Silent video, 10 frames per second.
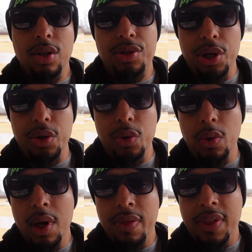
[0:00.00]

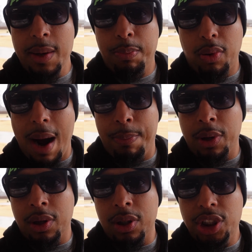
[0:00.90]
to the
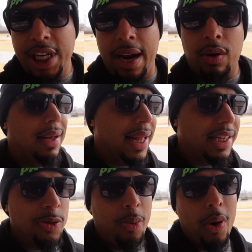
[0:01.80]
proper channel. At
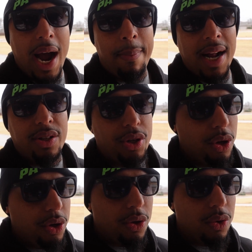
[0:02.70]
this point, I bought
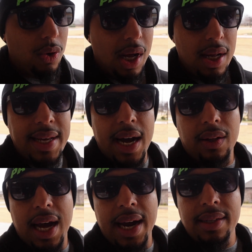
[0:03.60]
2 new
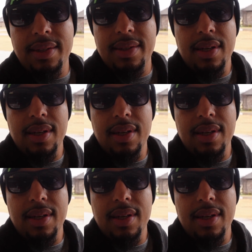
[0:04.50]
taillights.